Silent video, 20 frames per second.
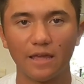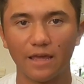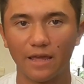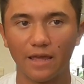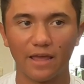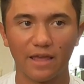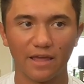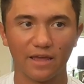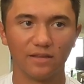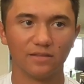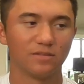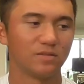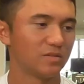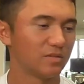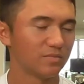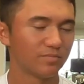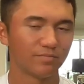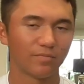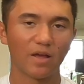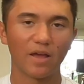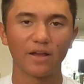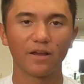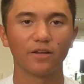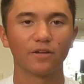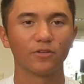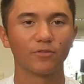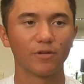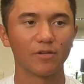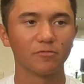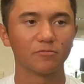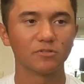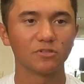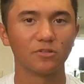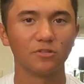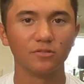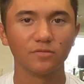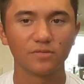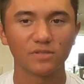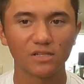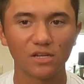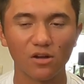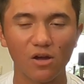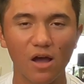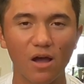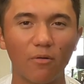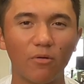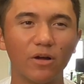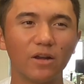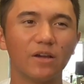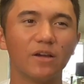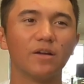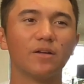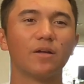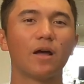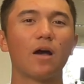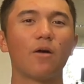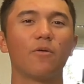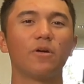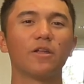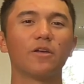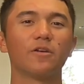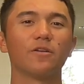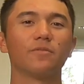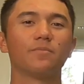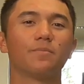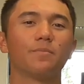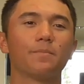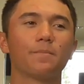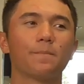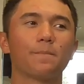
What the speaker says: and I got a great result. So I wanna